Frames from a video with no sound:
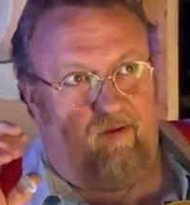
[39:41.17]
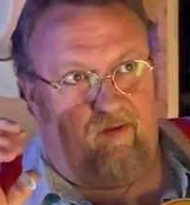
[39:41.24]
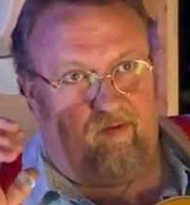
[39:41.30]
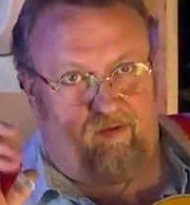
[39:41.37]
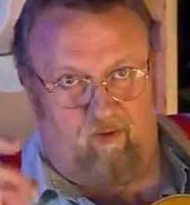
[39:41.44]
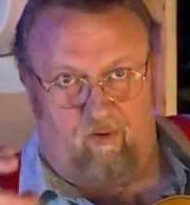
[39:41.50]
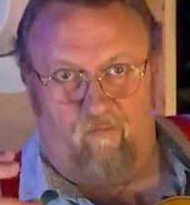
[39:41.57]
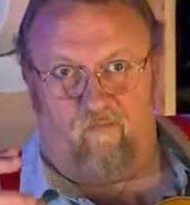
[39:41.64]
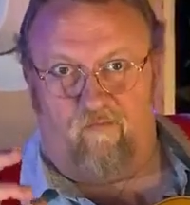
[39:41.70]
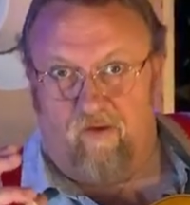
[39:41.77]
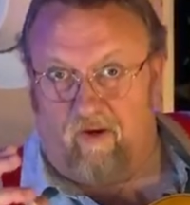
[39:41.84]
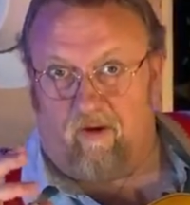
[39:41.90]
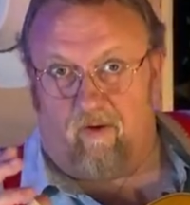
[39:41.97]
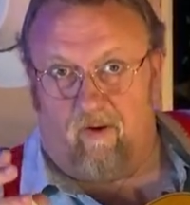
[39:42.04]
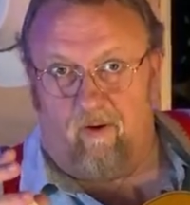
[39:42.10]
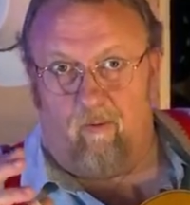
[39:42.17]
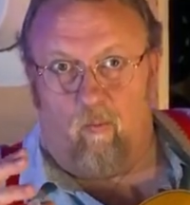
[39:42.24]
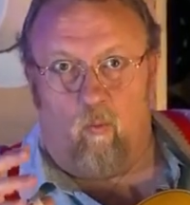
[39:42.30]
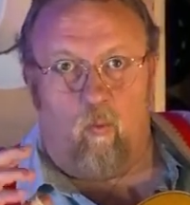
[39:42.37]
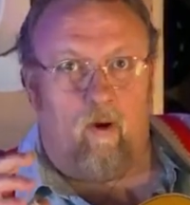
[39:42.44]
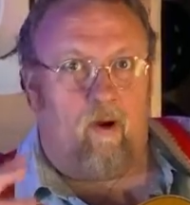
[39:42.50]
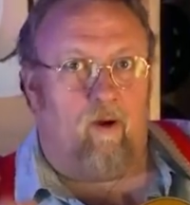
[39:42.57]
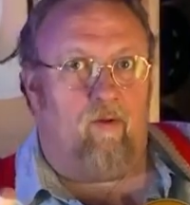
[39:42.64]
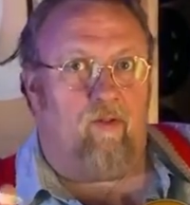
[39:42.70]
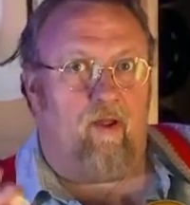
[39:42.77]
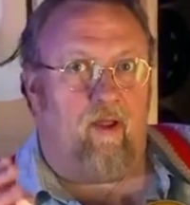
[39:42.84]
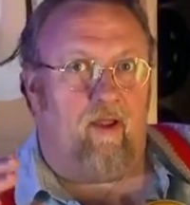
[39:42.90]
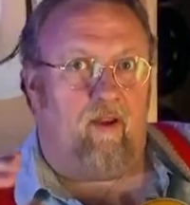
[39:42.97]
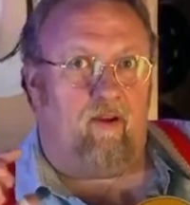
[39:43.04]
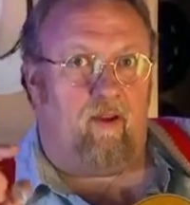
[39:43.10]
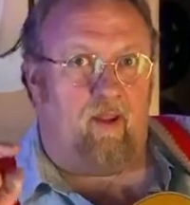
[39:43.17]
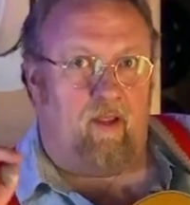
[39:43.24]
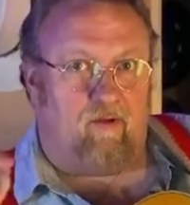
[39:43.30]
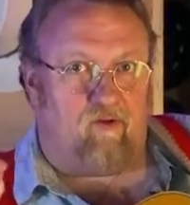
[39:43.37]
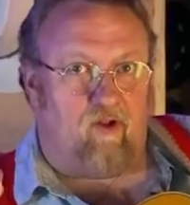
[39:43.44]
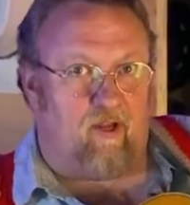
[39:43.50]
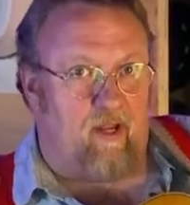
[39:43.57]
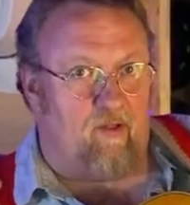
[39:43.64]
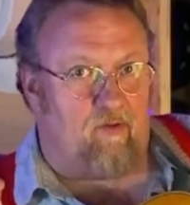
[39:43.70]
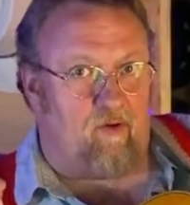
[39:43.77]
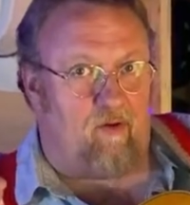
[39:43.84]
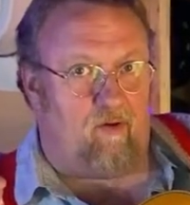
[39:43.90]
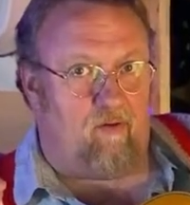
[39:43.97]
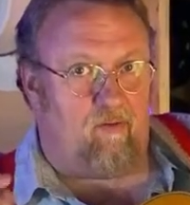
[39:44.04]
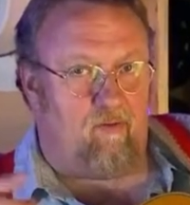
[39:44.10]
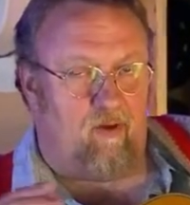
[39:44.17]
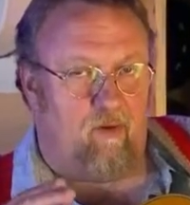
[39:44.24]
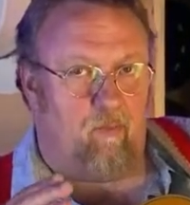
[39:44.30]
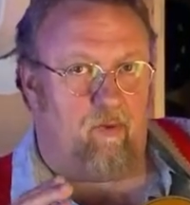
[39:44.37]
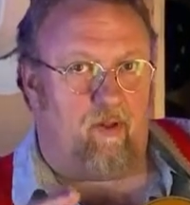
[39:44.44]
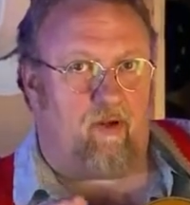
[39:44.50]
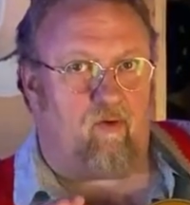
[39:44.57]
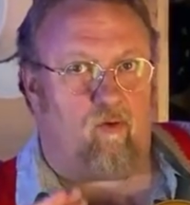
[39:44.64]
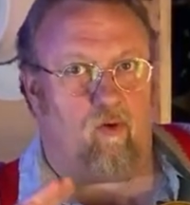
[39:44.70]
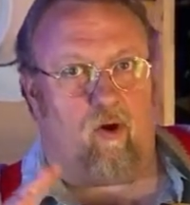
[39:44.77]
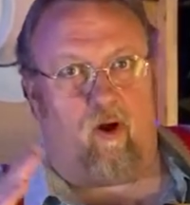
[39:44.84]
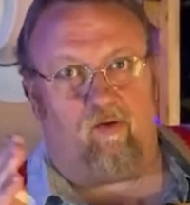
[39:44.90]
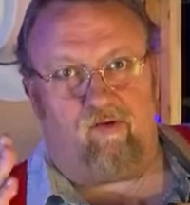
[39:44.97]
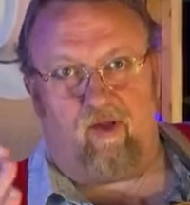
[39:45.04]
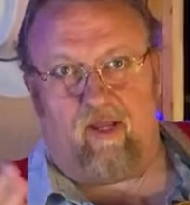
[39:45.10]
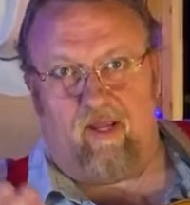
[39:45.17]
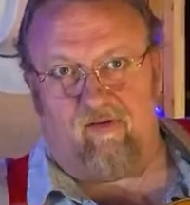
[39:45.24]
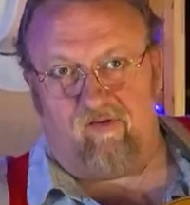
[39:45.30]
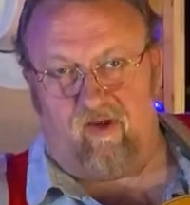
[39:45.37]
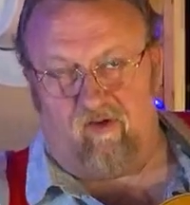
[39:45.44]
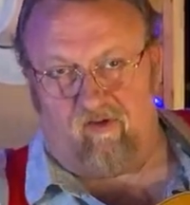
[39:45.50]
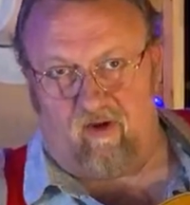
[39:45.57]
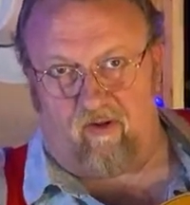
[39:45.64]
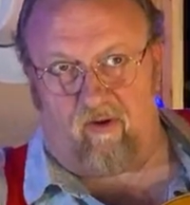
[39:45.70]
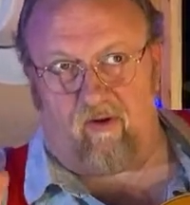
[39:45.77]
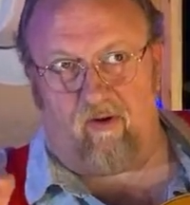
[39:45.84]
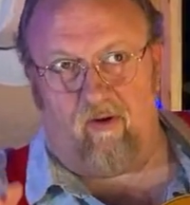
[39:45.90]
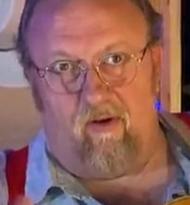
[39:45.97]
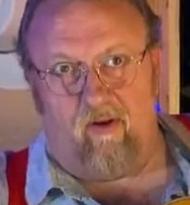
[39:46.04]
So you figure out where they hit together and where they cross against each other.